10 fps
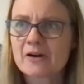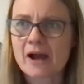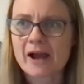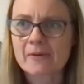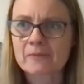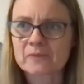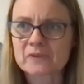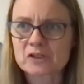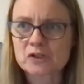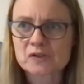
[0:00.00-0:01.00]

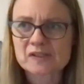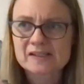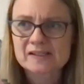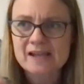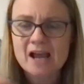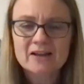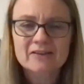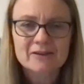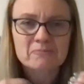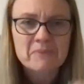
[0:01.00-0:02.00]
to suck
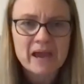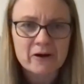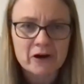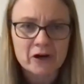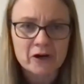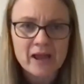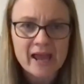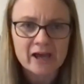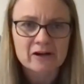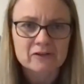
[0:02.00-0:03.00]
the marrow
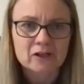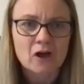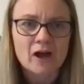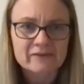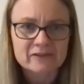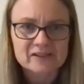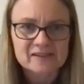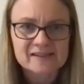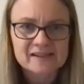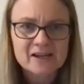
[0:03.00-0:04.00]
out of aliveness.